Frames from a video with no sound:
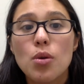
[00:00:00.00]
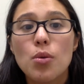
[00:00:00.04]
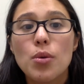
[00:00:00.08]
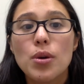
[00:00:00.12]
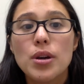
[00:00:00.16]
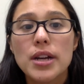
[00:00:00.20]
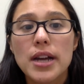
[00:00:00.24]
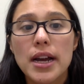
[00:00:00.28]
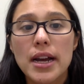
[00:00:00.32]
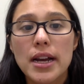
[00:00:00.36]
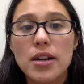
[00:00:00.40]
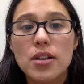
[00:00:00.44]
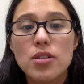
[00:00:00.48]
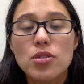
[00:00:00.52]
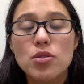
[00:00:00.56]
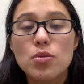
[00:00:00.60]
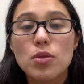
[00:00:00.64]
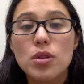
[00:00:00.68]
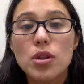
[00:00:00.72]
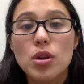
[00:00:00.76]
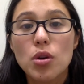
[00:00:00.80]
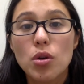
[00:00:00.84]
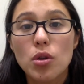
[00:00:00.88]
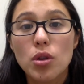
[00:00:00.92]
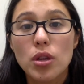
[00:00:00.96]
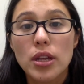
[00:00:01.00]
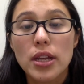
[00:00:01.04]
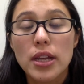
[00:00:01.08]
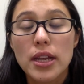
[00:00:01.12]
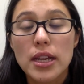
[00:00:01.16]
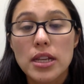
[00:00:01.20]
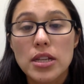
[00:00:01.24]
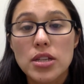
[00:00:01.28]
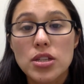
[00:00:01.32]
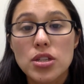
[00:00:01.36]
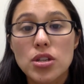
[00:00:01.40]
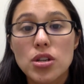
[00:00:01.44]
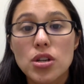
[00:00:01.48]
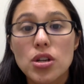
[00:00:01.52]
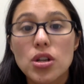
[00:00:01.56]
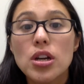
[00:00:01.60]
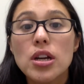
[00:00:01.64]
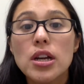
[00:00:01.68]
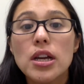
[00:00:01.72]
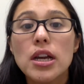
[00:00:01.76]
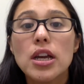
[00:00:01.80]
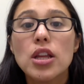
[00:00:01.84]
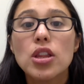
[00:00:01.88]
were diagnosed with colon cancer